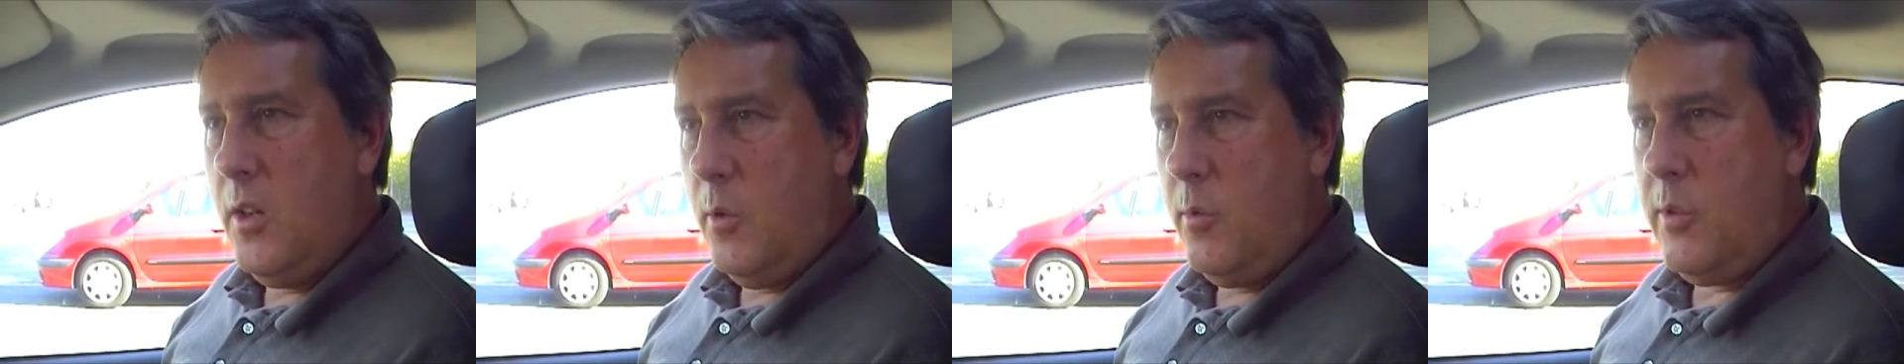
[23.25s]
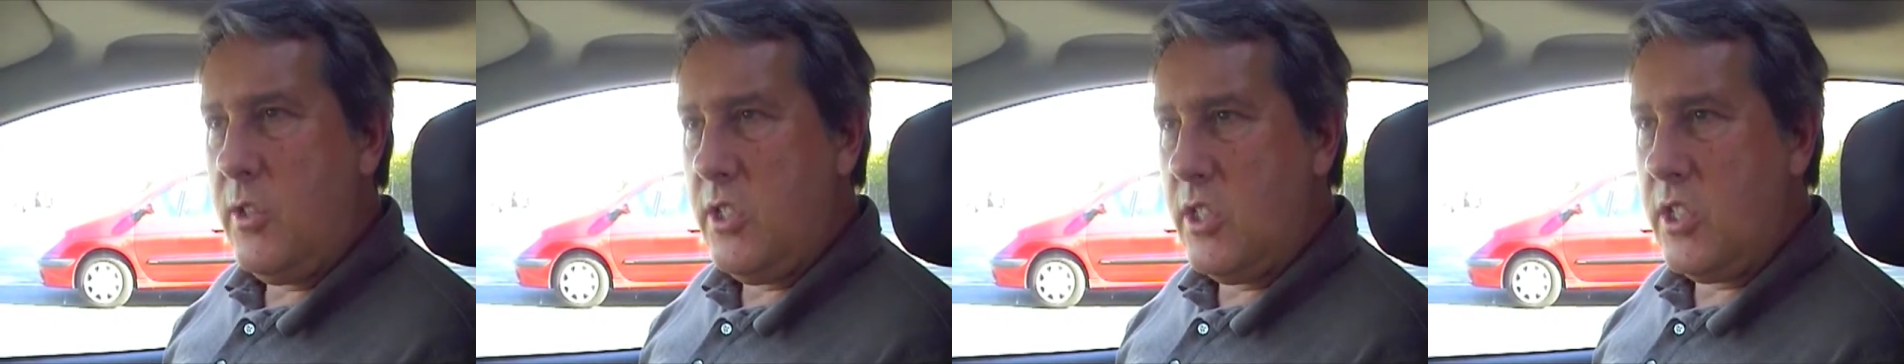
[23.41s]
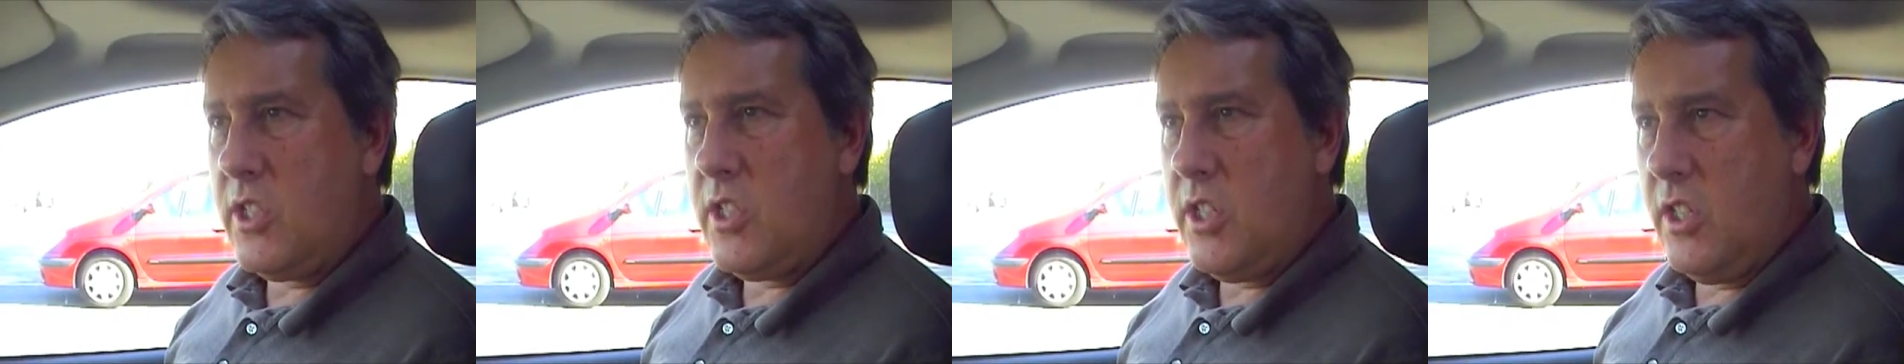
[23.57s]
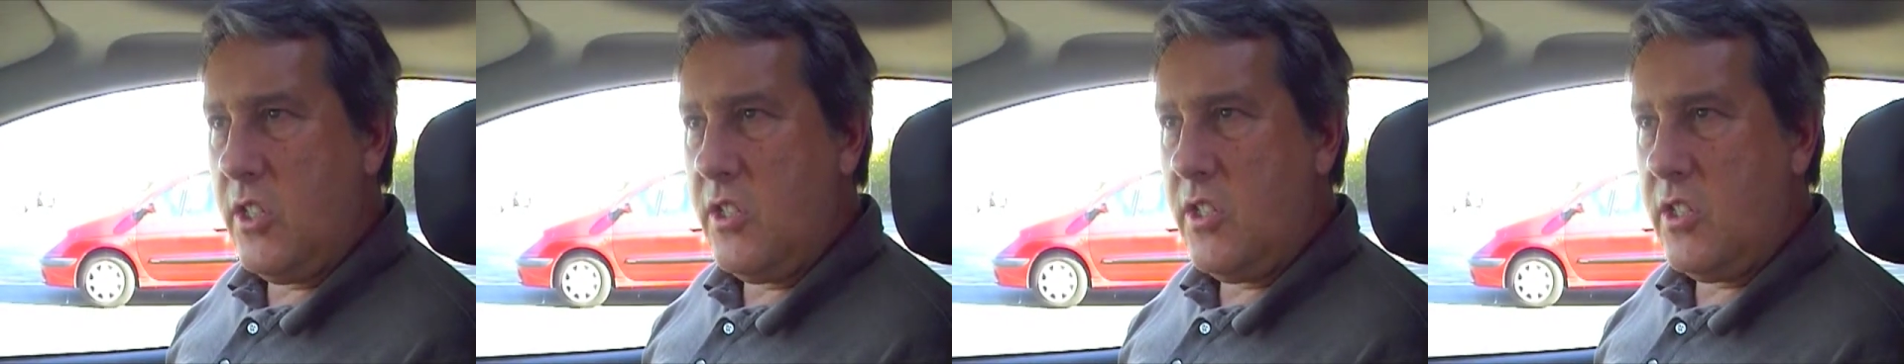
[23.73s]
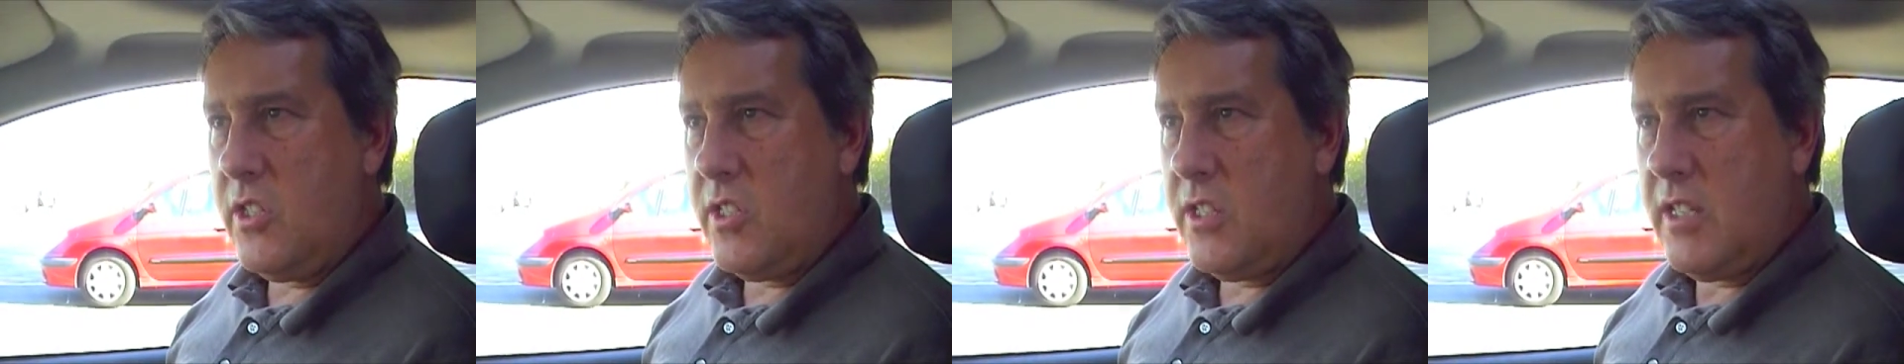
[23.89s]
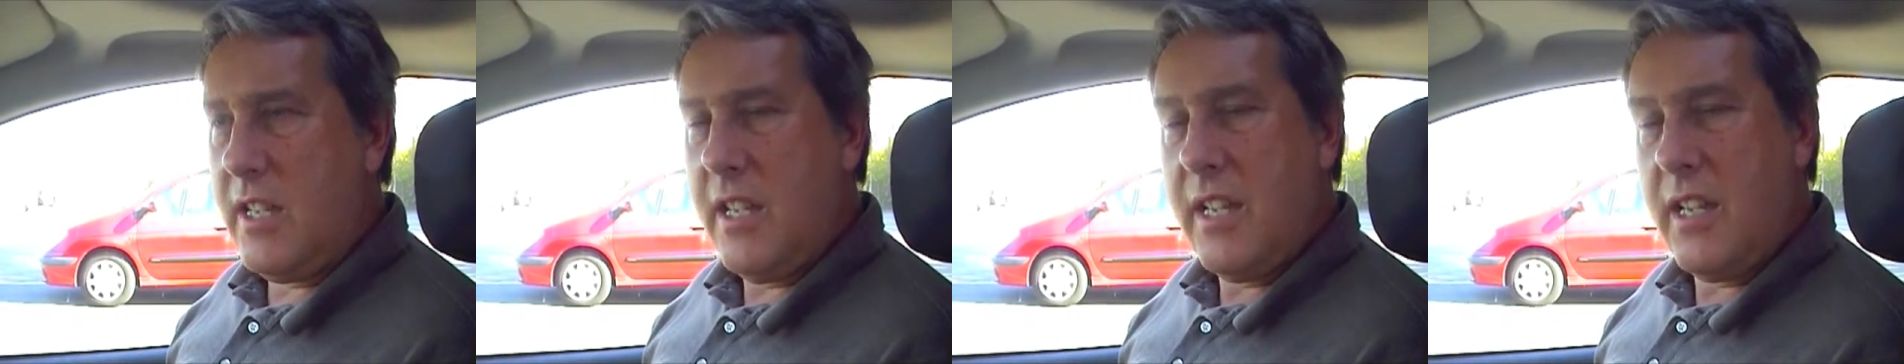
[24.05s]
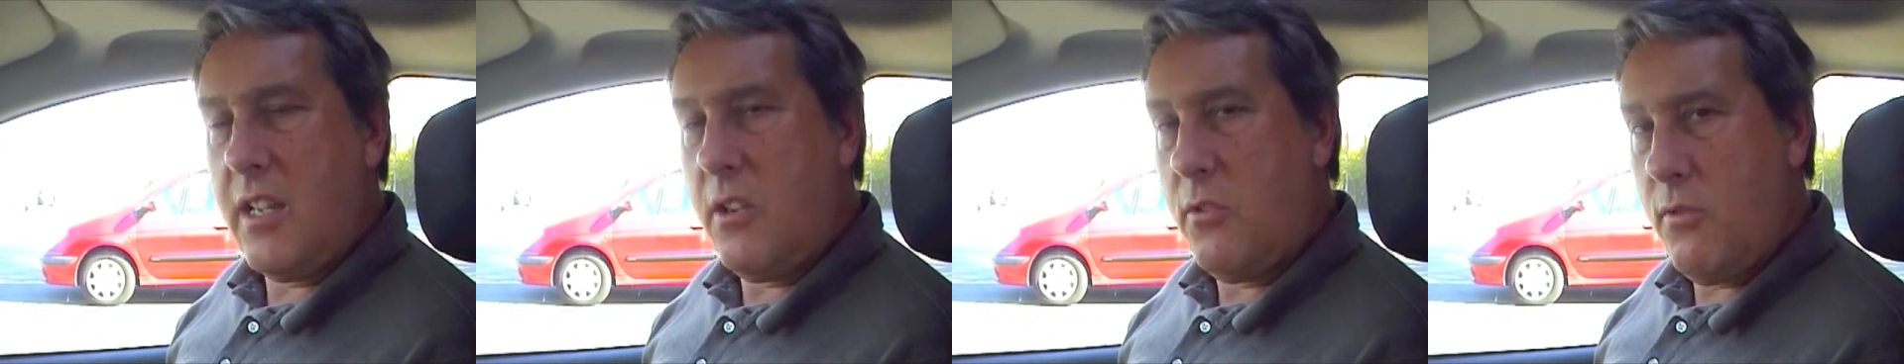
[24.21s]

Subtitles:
which is going to take